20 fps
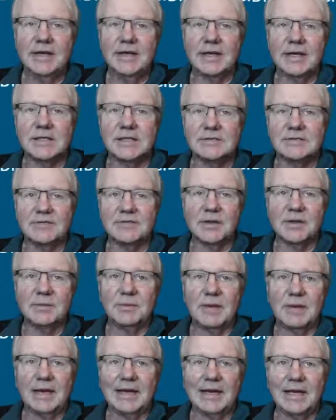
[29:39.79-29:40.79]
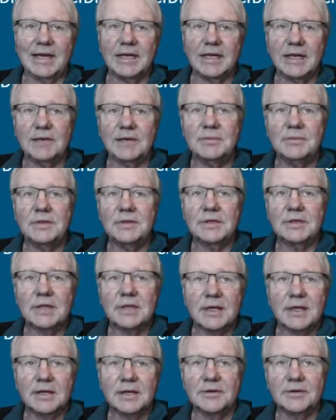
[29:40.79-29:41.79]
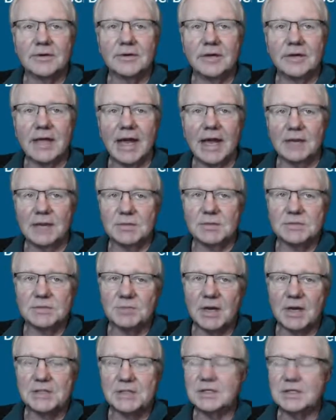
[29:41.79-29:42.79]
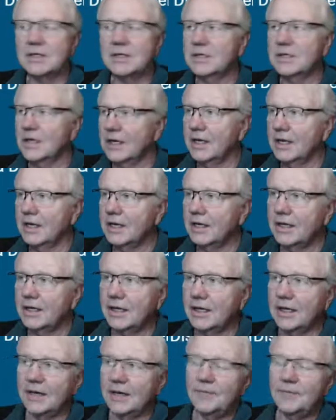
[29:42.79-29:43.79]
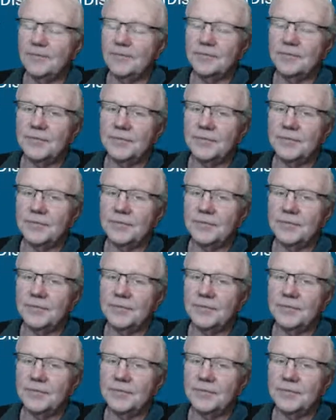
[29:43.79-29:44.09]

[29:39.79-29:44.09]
is available on GitHub under the IMUS project on